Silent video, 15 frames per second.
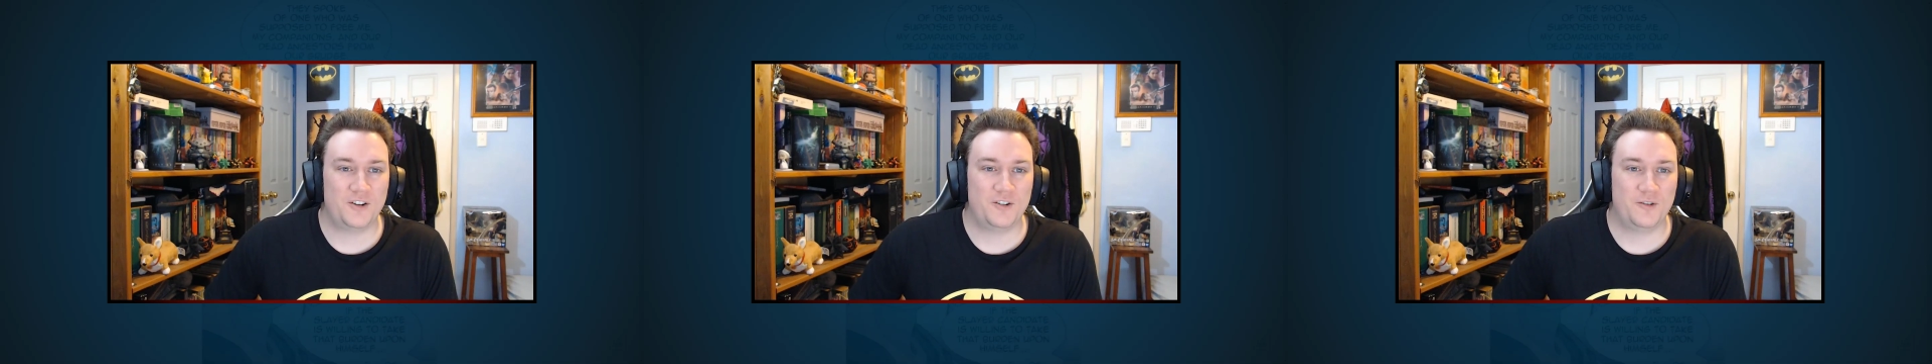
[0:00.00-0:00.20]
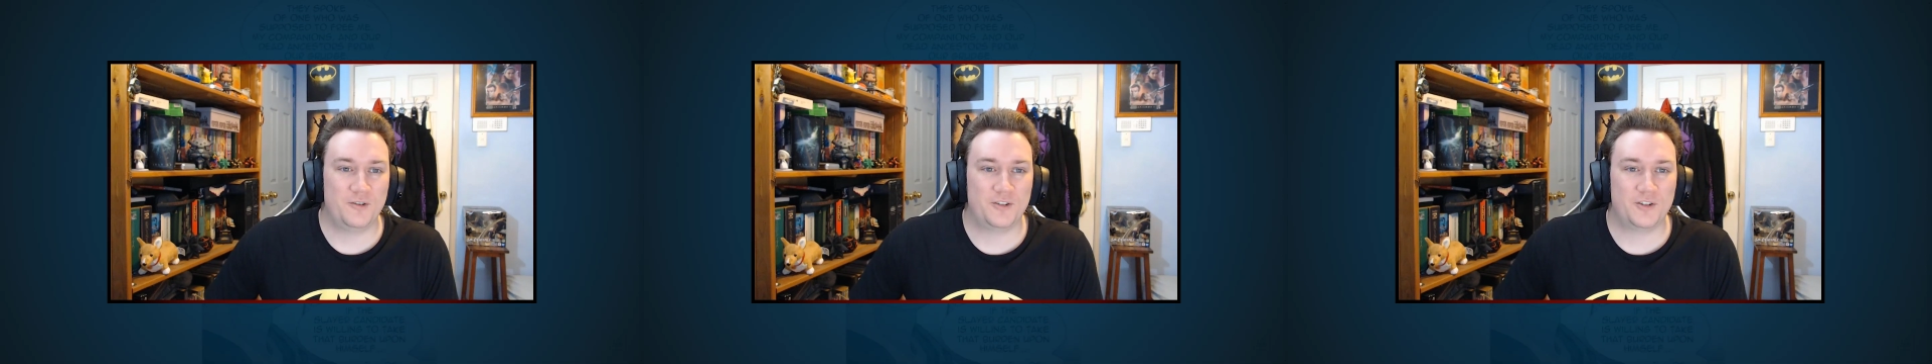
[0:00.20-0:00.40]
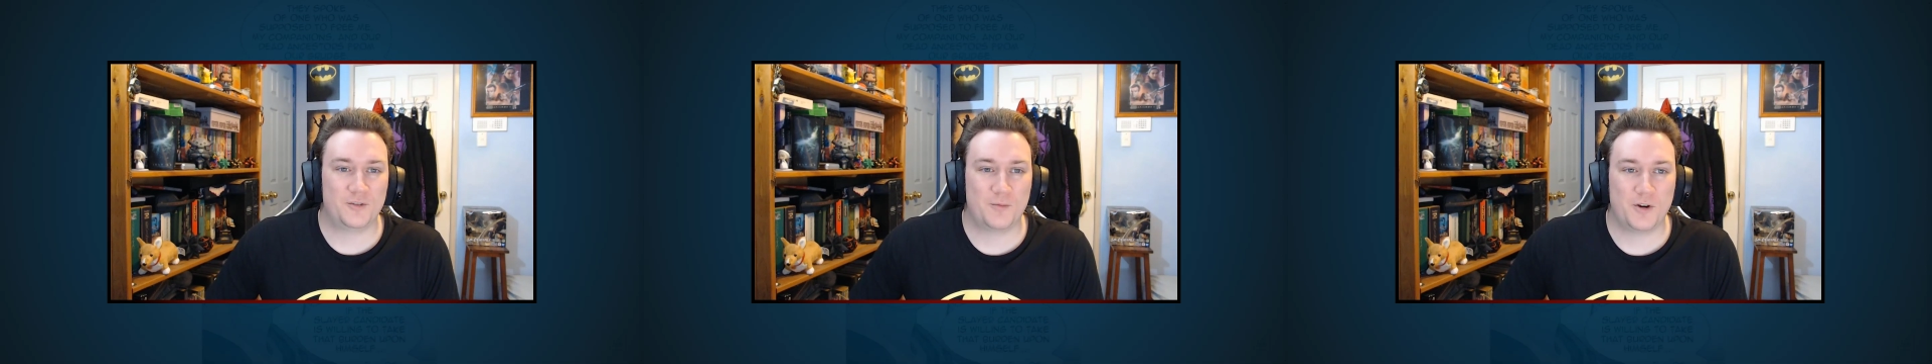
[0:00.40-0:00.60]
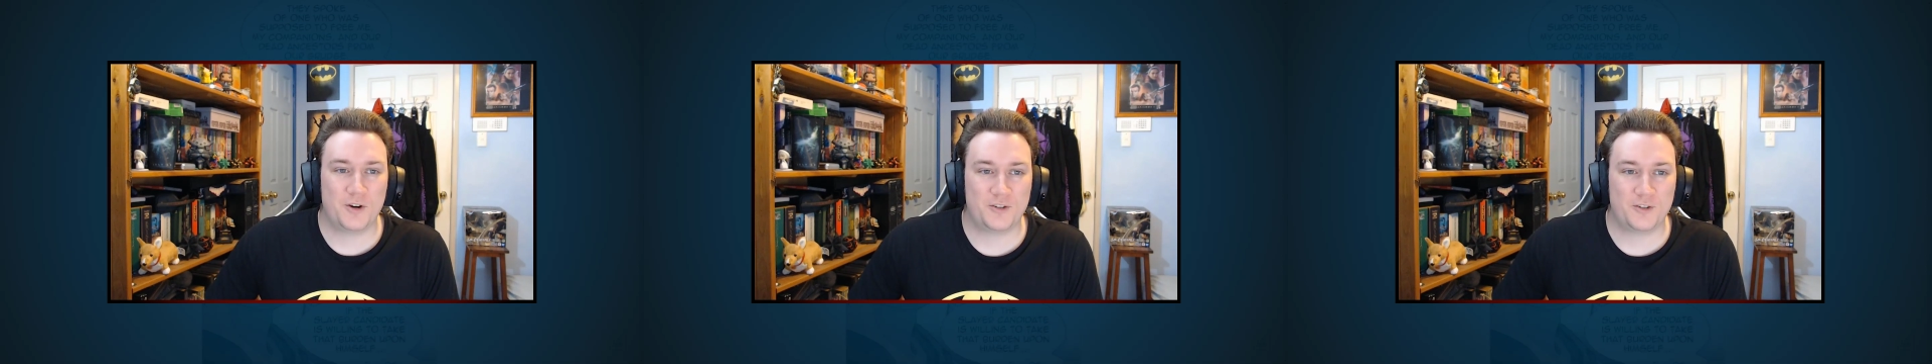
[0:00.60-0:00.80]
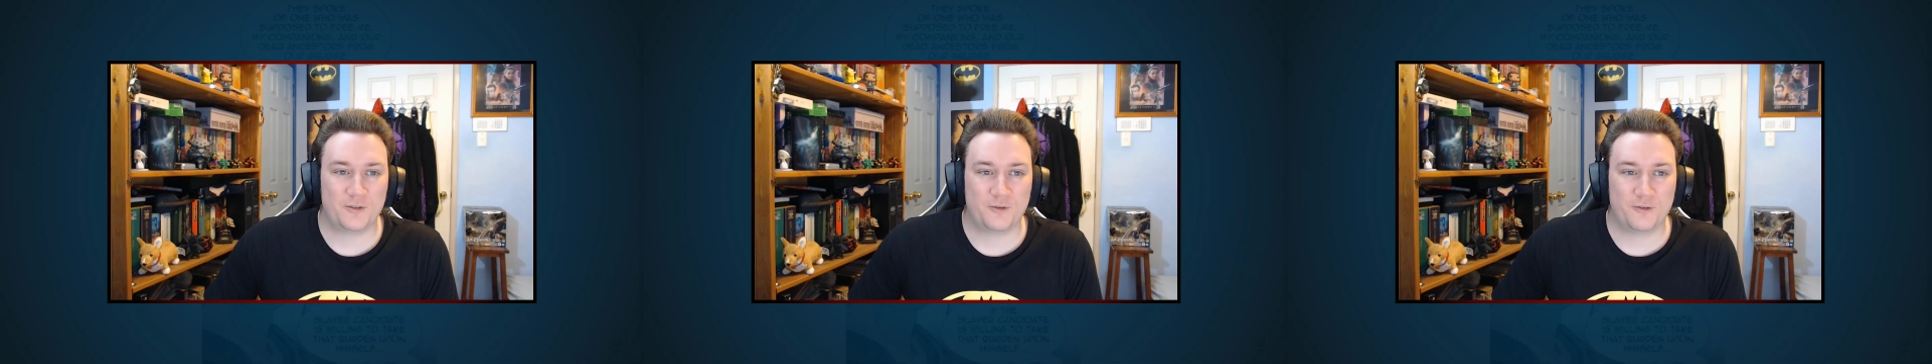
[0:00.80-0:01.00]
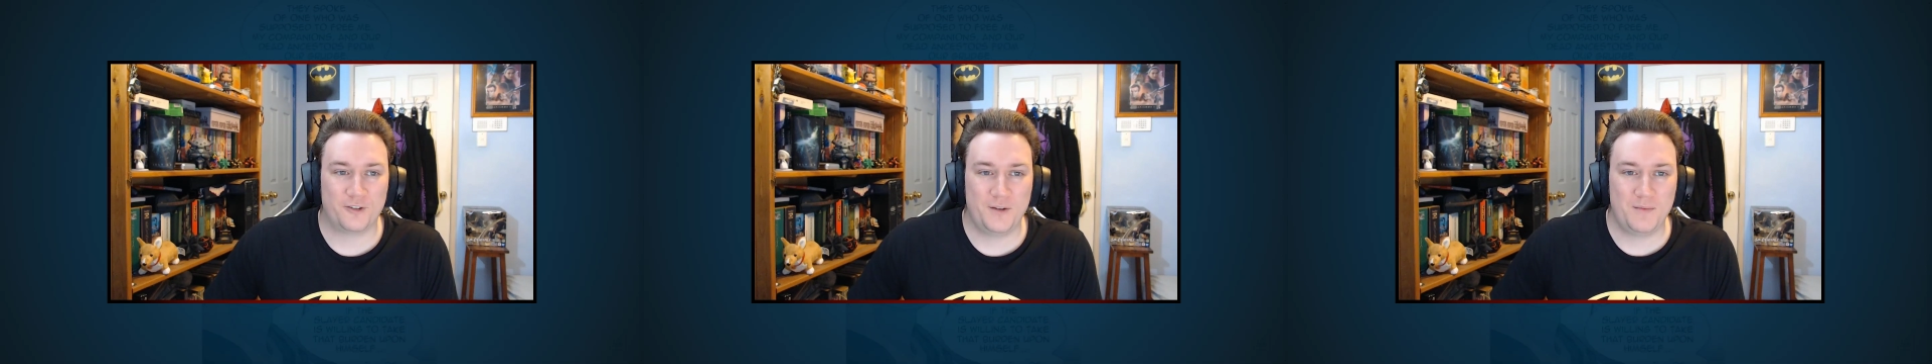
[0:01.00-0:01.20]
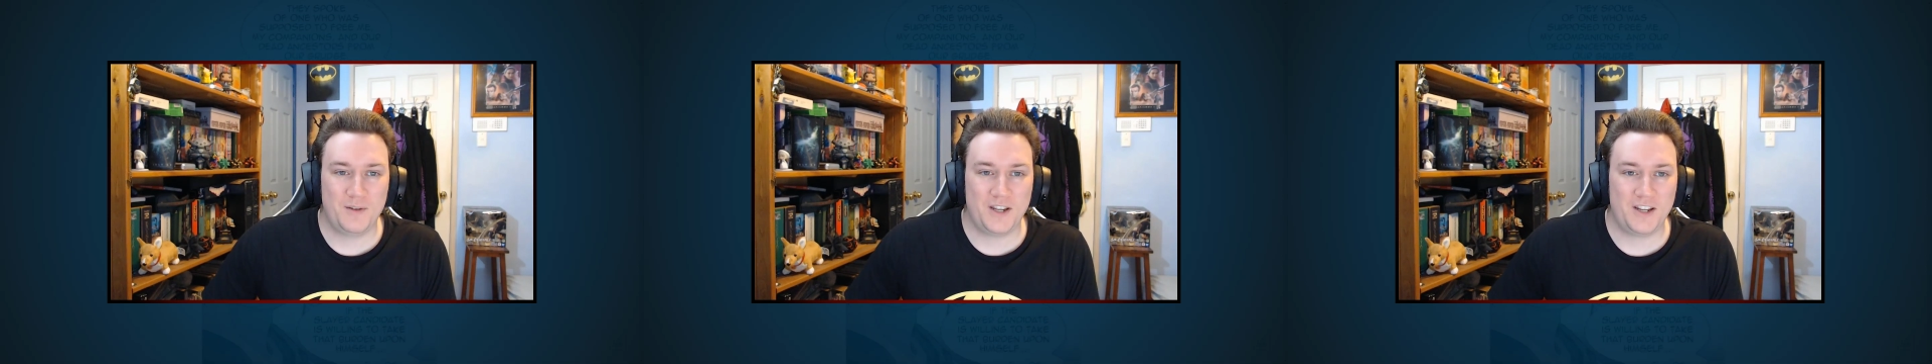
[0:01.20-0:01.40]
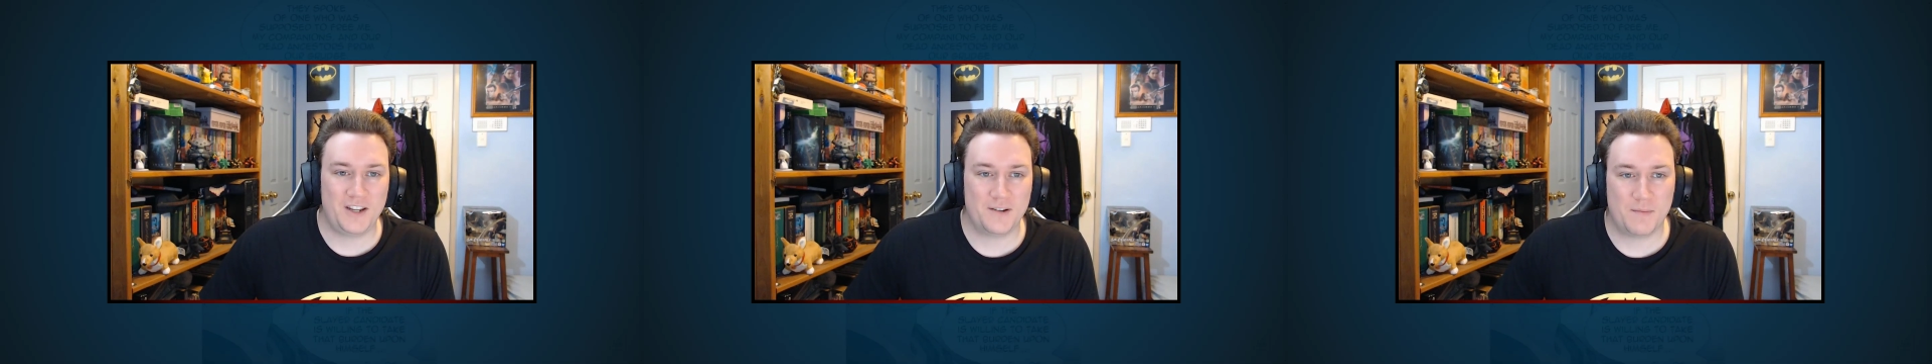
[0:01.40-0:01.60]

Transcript: who was supposed to free me,